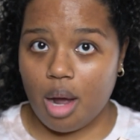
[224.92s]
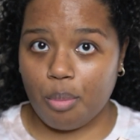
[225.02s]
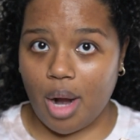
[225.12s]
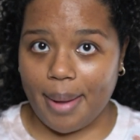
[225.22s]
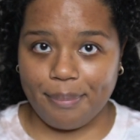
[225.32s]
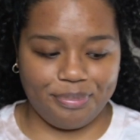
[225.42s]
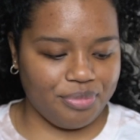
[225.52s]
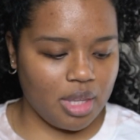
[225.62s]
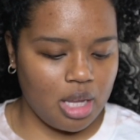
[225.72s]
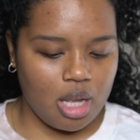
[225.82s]
prime.
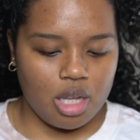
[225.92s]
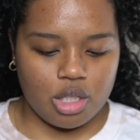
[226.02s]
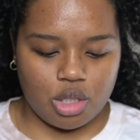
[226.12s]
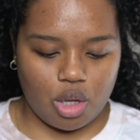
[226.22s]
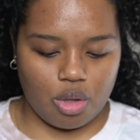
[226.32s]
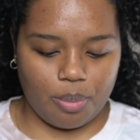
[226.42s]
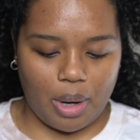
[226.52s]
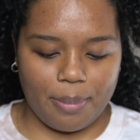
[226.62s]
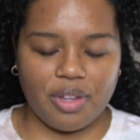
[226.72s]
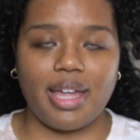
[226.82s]
So the
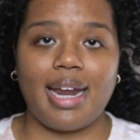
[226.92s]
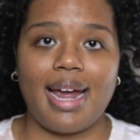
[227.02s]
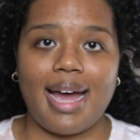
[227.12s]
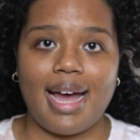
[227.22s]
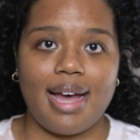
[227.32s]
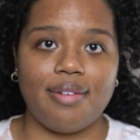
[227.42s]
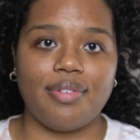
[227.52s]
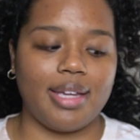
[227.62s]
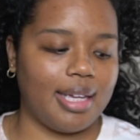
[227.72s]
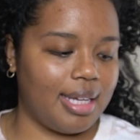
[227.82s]
primer that I
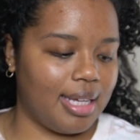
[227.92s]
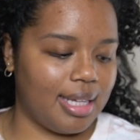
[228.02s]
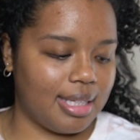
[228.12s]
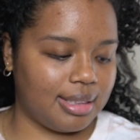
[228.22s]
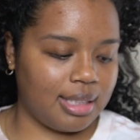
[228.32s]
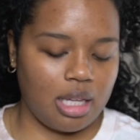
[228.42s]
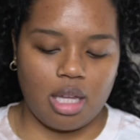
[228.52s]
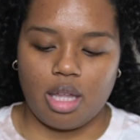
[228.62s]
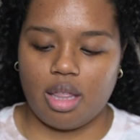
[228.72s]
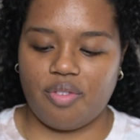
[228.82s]
have is
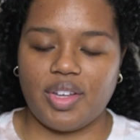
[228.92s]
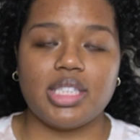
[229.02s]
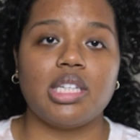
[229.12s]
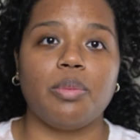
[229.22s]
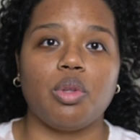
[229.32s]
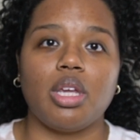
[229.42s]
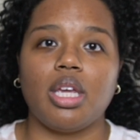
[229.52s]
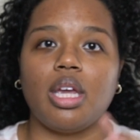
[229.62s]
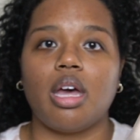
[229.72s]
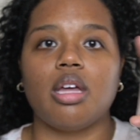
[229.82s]
the Fenty
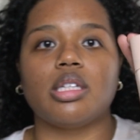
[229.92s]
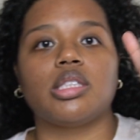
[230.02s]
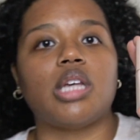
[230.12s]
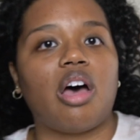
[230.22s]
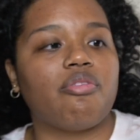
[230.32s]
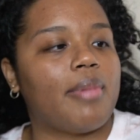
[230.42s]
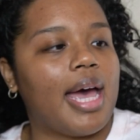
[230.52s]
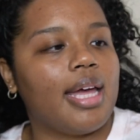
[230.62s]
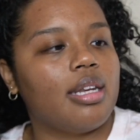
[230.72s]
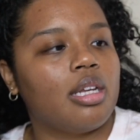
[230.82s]
Beauty Soft
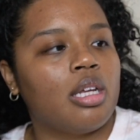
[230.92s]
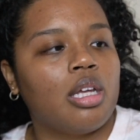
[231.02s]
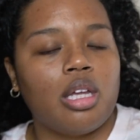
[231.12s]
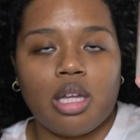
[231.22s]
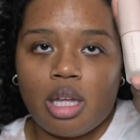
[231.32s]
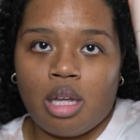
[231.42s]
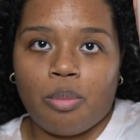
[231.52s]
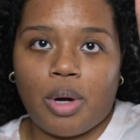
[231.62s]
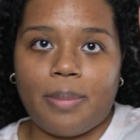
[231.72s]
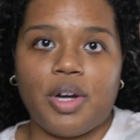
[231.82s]
Matte
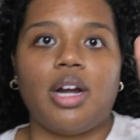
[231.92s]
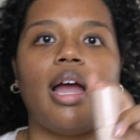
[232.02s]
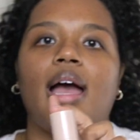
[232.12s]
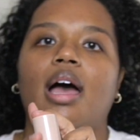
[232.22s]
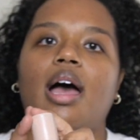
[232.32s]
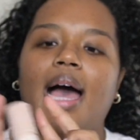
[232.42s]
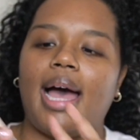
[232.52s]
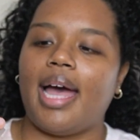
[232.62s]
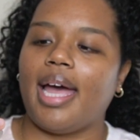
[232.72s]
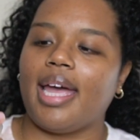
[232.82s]
Primer.
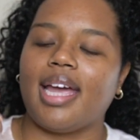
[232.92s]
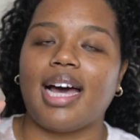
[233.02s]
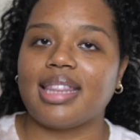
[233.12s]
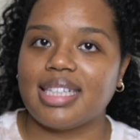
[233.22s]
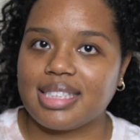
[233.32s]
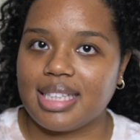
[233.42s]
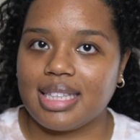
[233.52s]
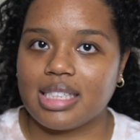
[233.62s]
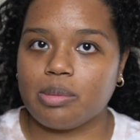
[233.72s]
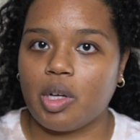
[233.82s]
I got this in
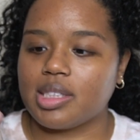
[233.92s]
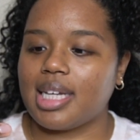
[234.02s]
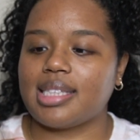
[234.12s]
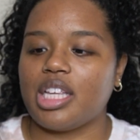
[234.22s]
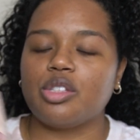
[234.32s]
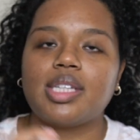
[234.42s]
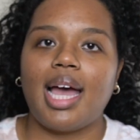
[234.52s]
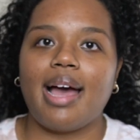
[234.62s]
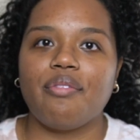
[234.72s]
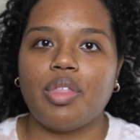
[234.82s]
the small size. I used to
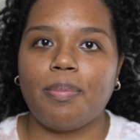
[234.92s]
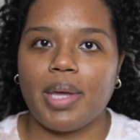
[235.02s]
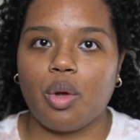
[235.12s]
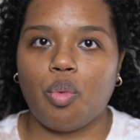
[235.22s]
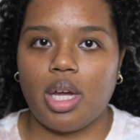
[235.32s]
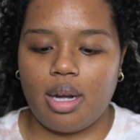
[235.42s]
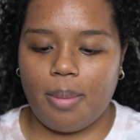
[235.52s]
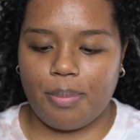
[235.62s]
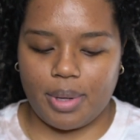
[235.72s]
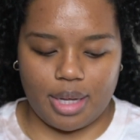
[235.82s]
have the big
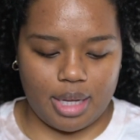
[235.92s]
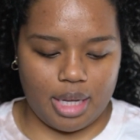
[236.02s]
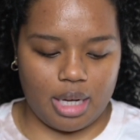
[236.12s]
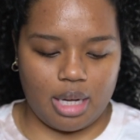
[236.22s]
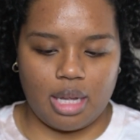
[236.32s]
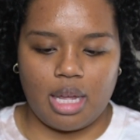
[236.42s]
one, but